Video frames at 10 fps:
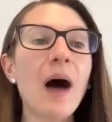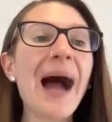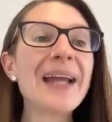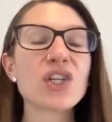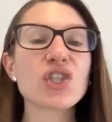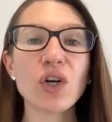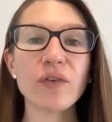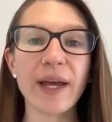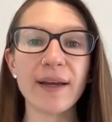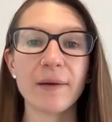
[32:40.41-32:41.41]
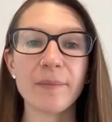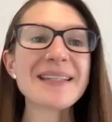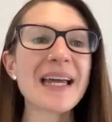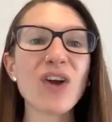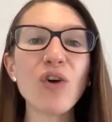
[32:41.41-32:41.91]
I deserve it
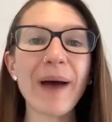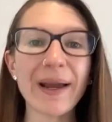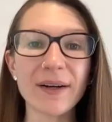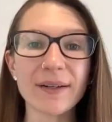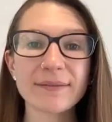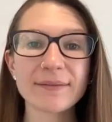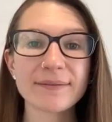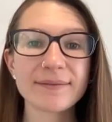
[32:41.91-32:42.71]
because I know better.